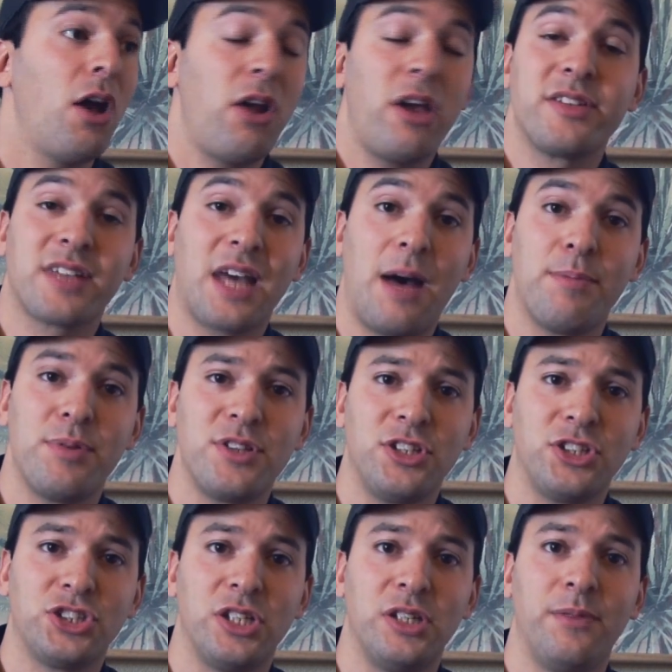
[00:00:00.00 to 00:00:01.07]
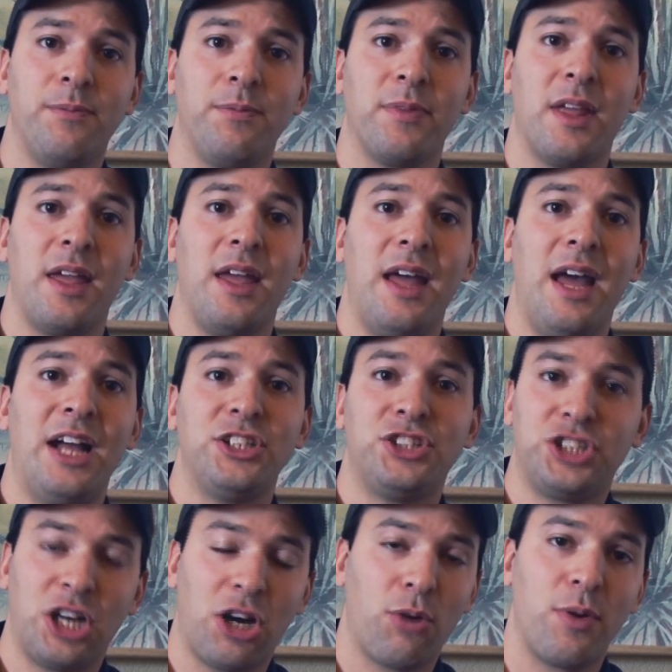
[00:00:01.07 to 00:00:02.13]
a nice composition and
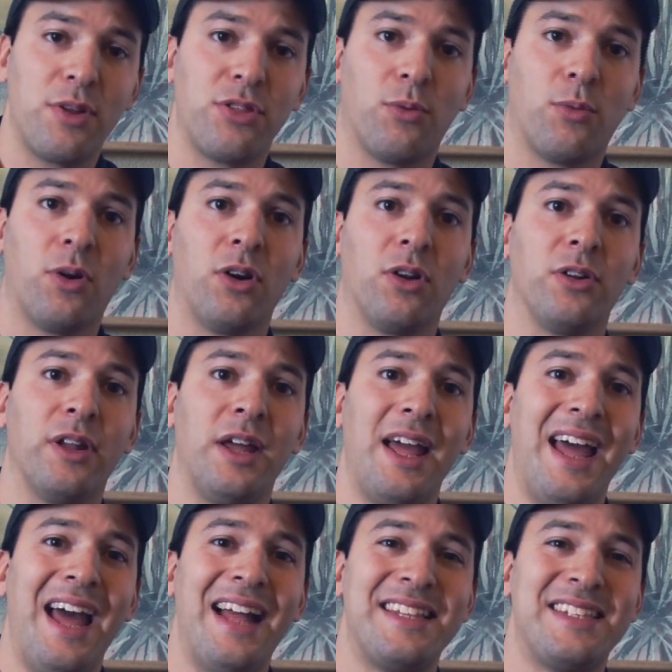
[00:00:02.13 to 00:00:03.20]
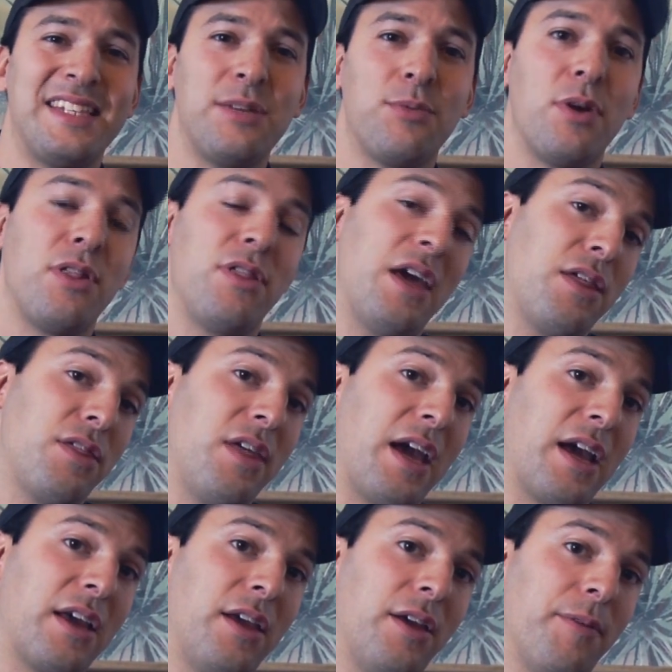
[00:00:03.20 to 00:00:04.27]
share it with the world and see what they
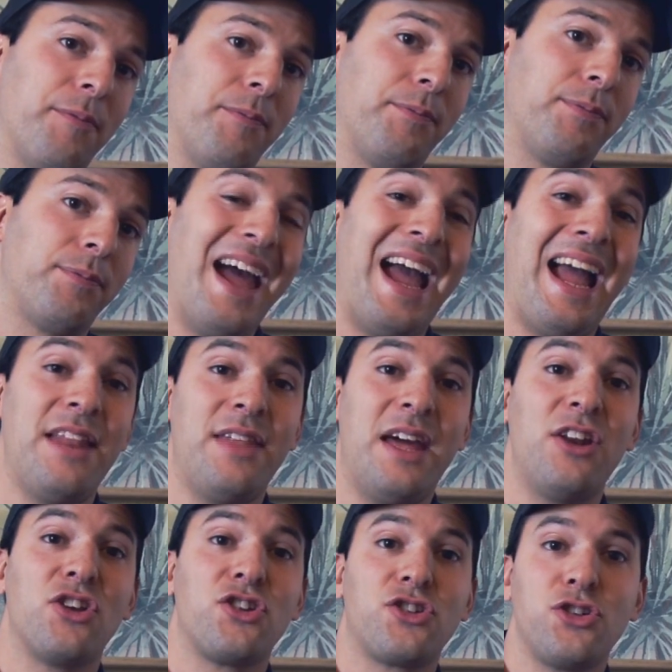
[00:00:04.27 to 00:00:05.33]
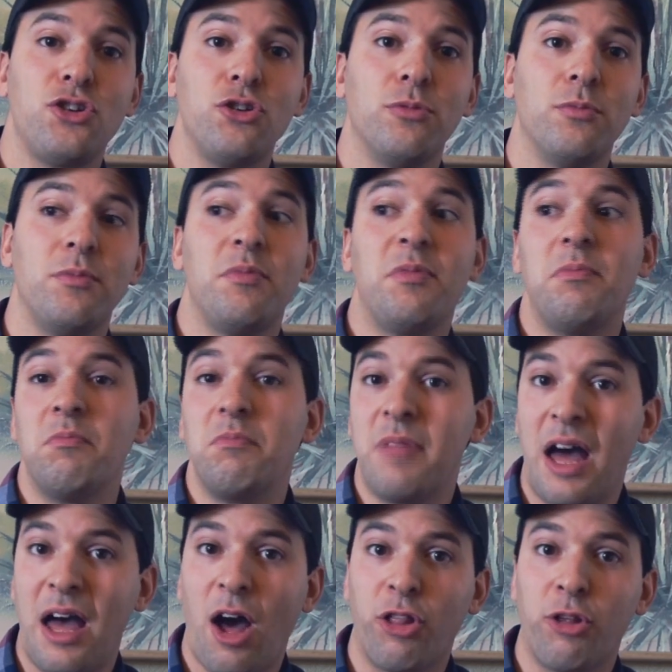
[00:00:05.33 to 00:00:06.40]
think, and then assume
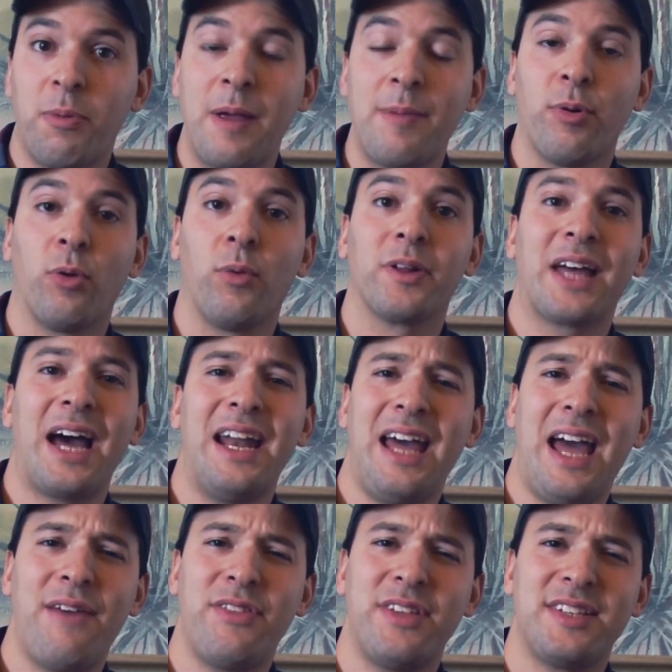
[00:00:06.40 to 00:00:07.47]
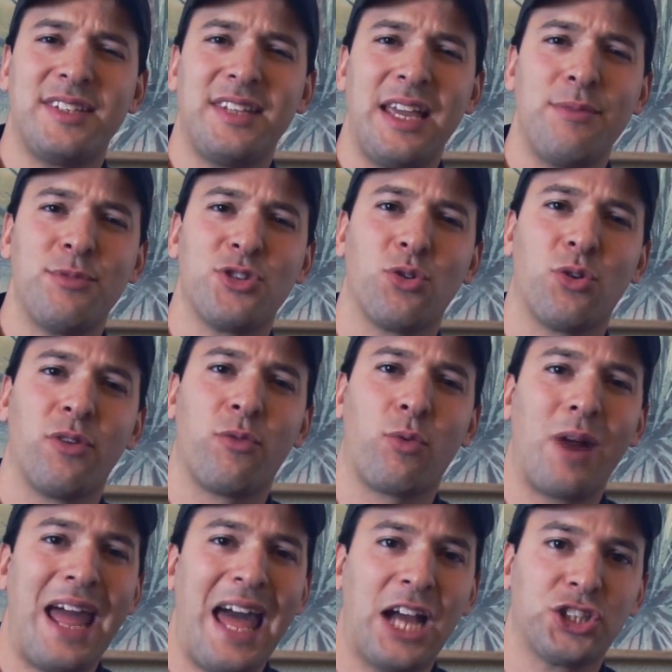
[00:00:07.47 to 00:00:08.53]
that other people will kind of have the same sort of
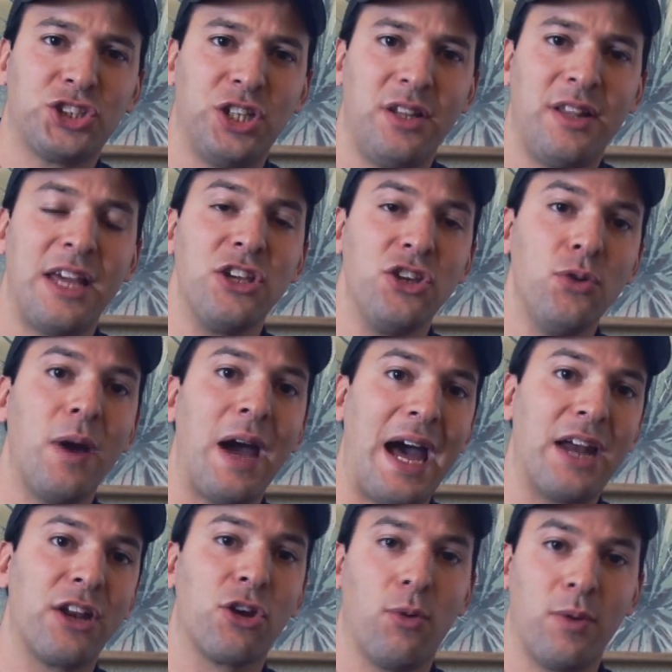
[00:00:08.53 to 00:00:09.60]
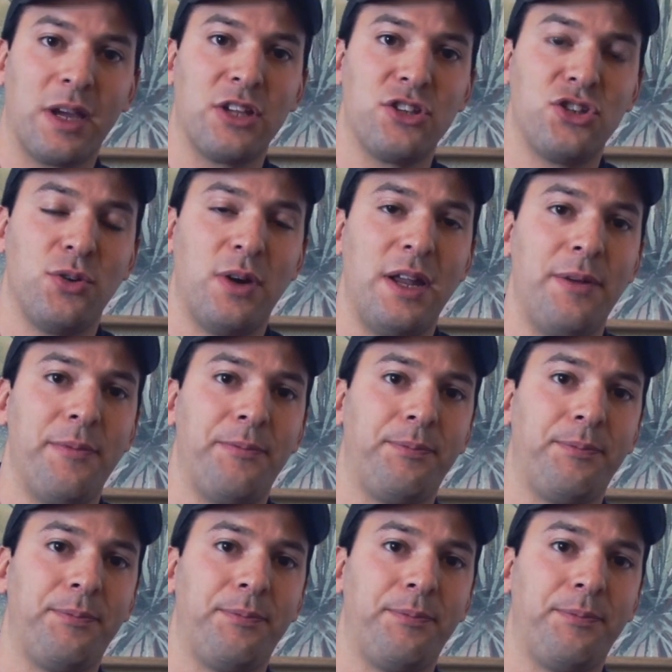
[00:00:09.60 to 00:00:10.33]
reaction that you had going into it?